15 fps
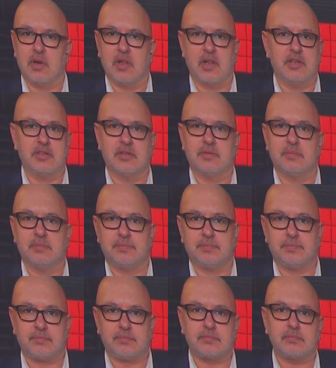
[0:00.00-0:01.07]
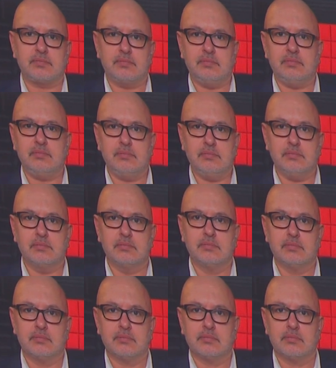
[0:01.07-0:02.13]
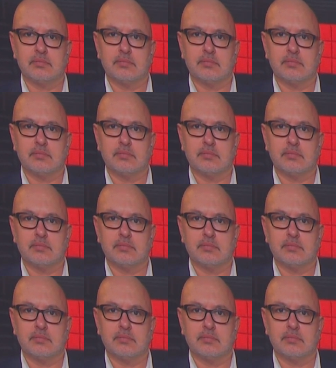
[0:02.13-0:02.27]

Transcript: Uh, two Wimbledon titles for him. He's such